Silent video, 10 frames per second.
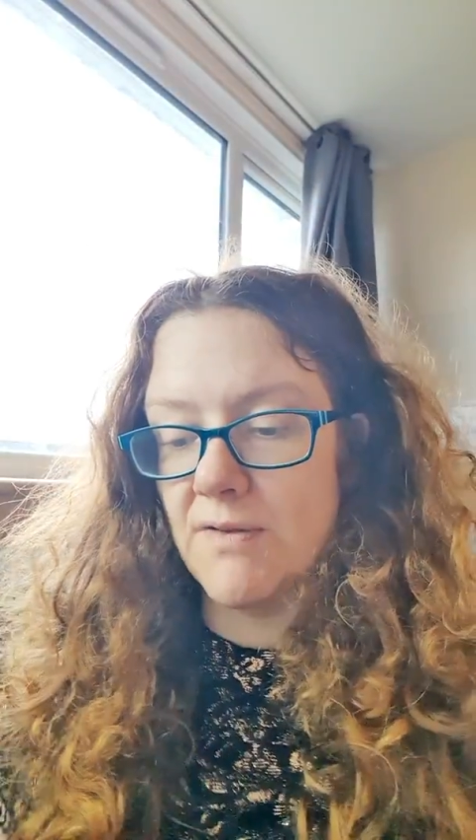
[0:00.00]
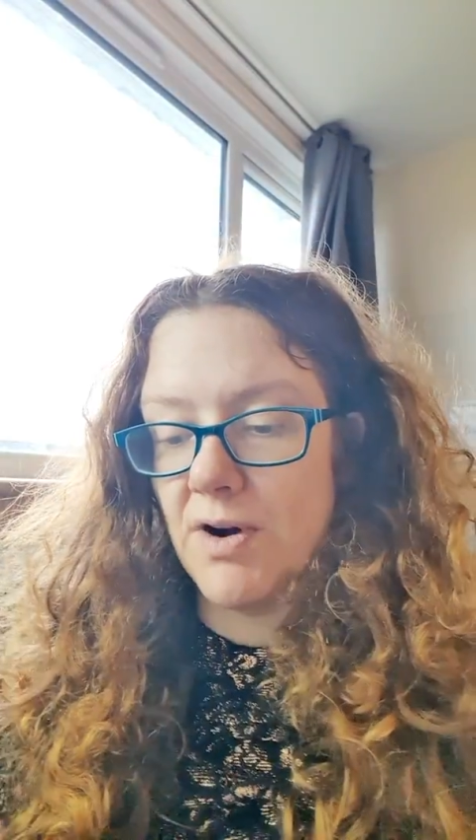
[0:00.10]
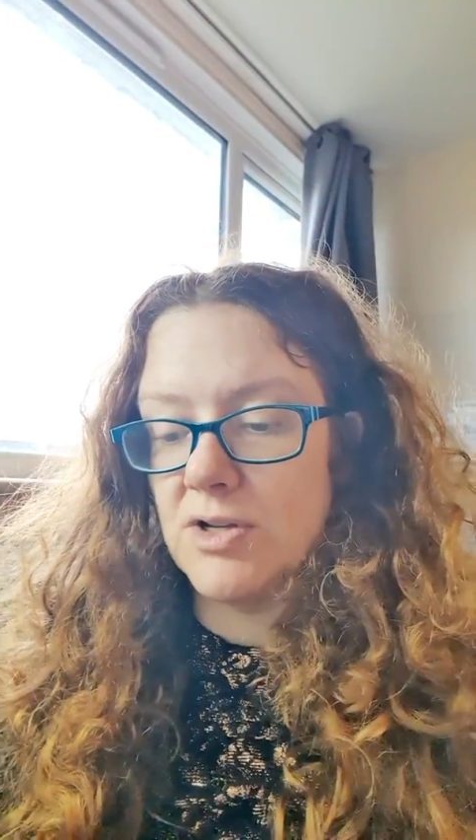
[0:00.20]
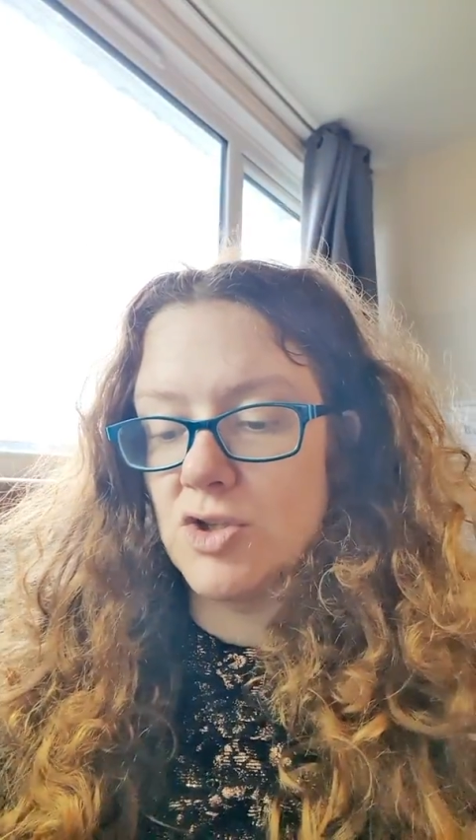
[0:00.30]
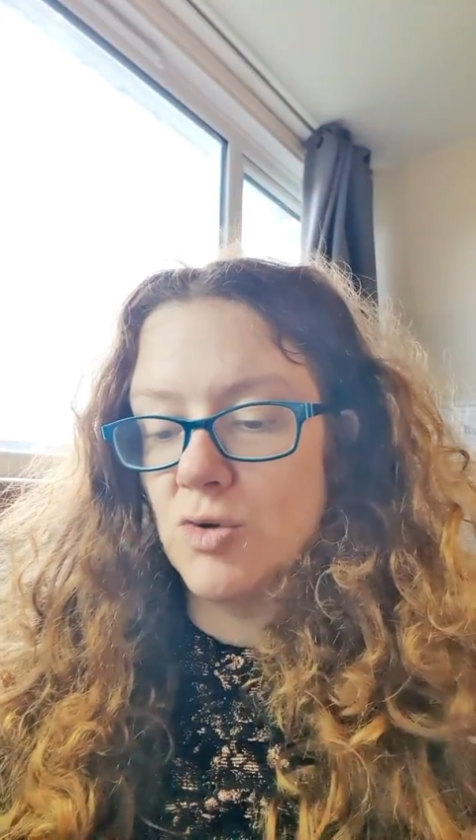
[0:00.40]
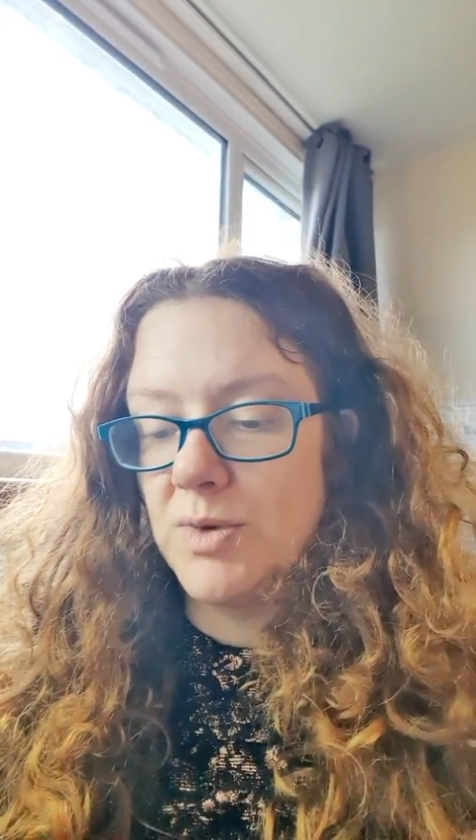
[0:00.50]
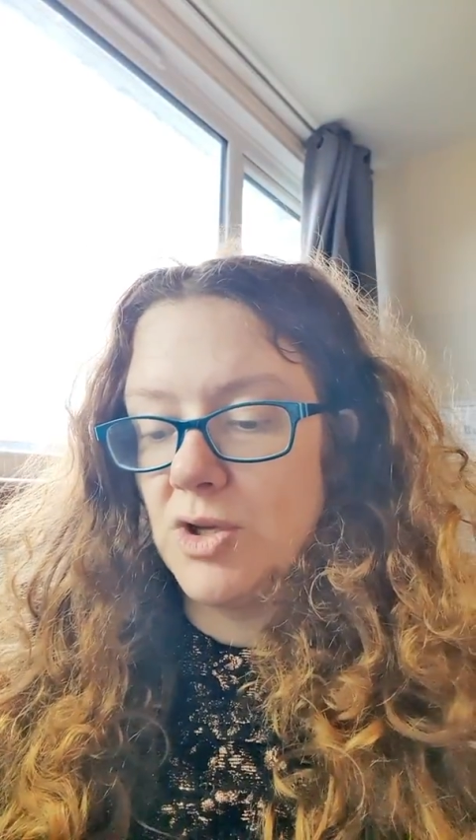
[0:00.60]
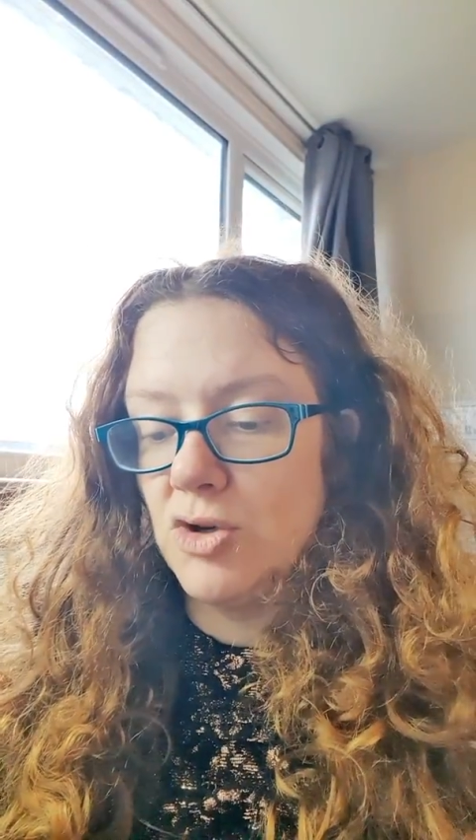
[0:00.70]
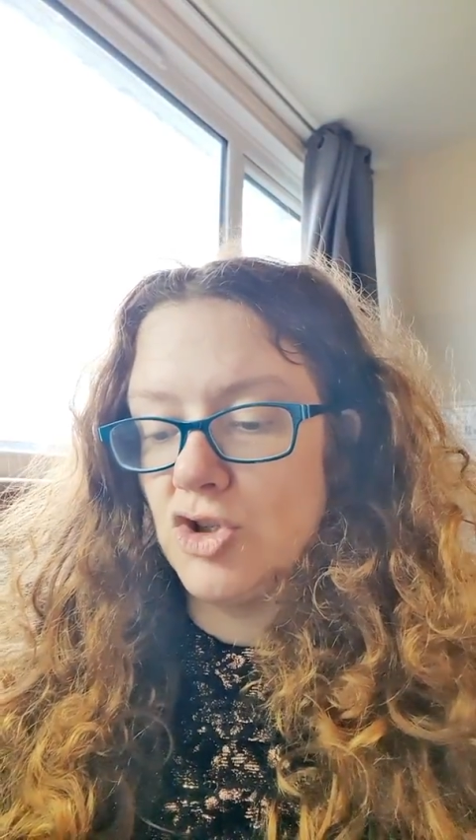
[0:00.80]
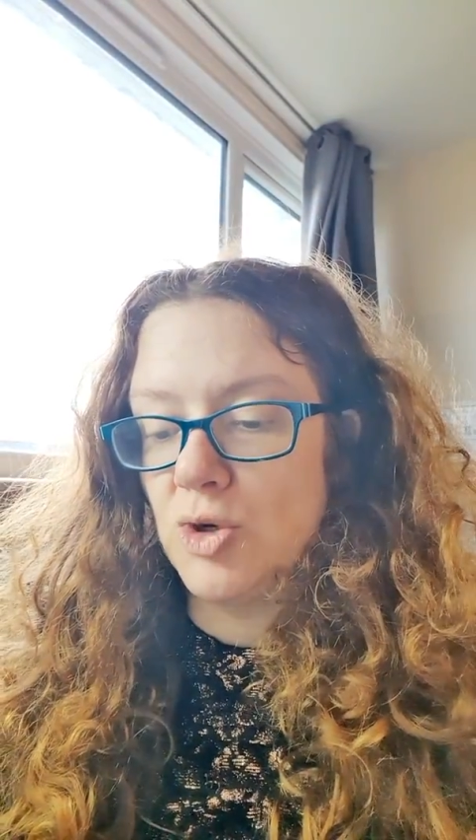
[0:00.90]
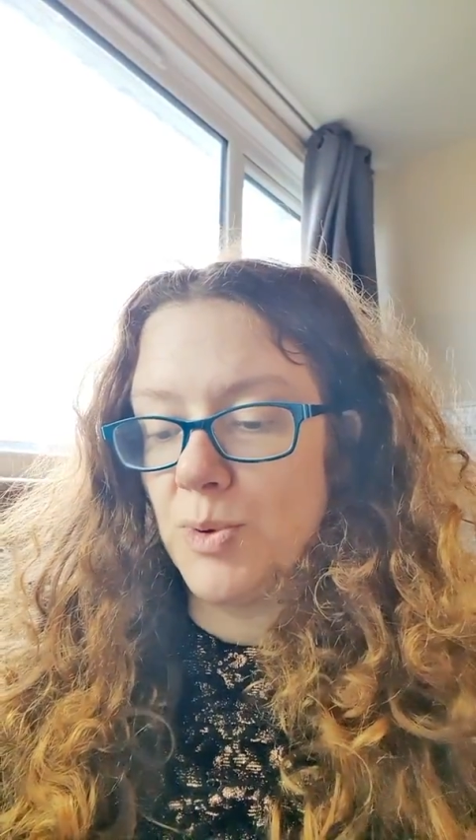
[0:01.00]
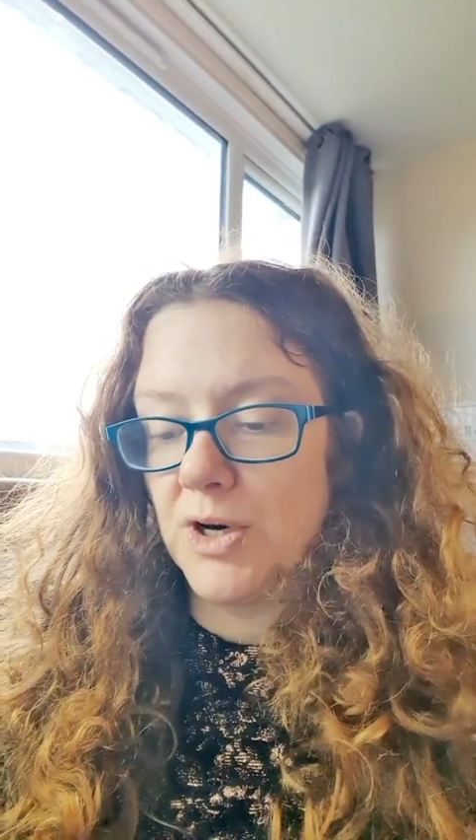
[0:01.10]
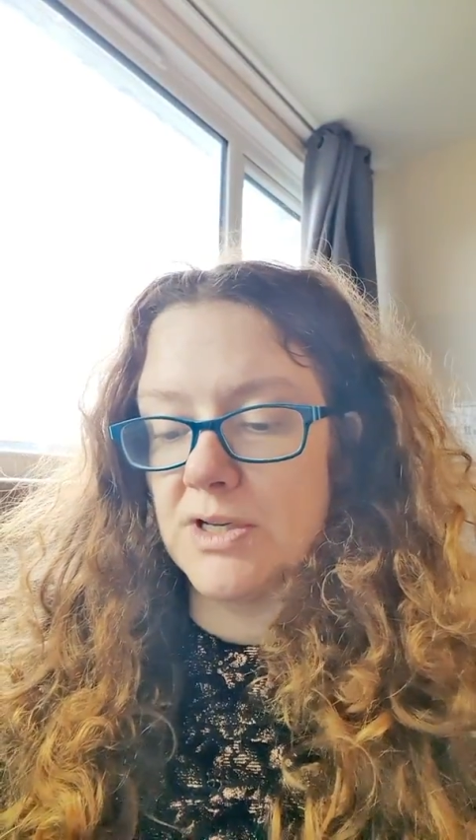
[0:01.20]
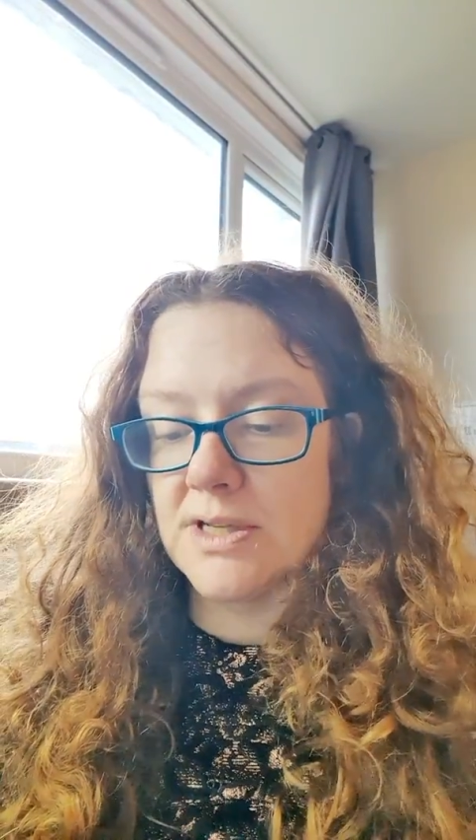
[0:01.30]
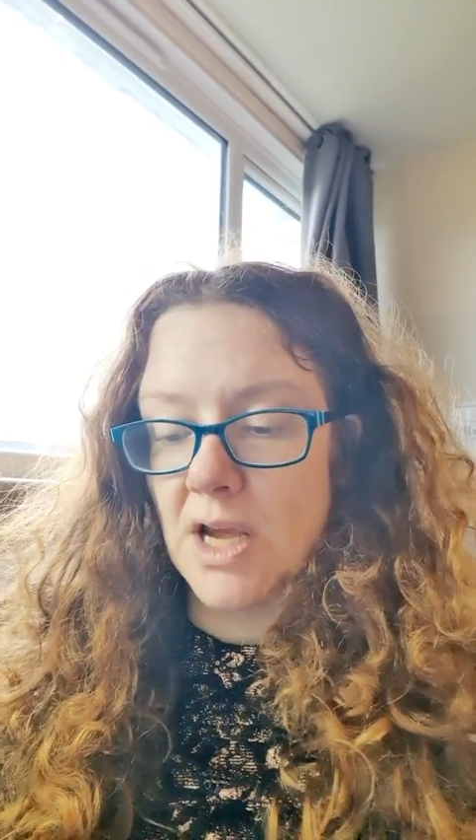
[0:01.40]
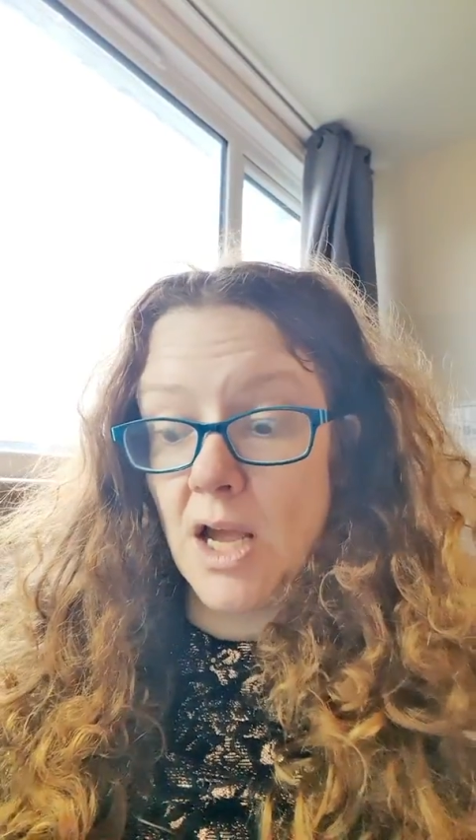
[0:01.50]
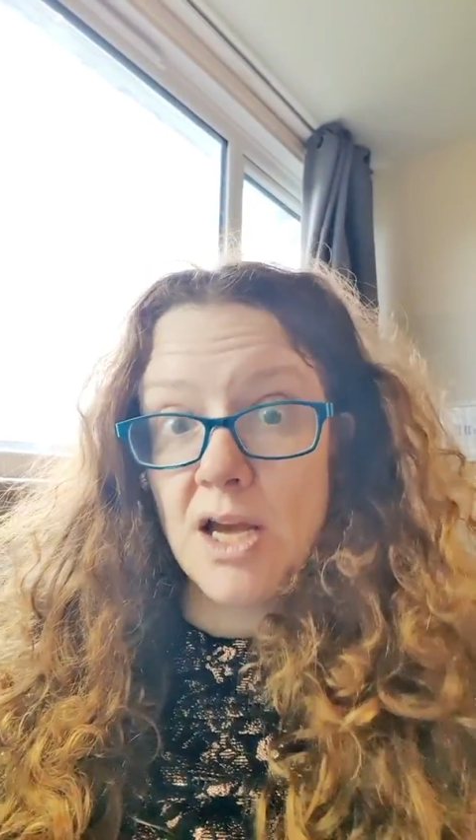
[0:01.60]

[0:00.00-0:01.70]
I've heard so many YouTubers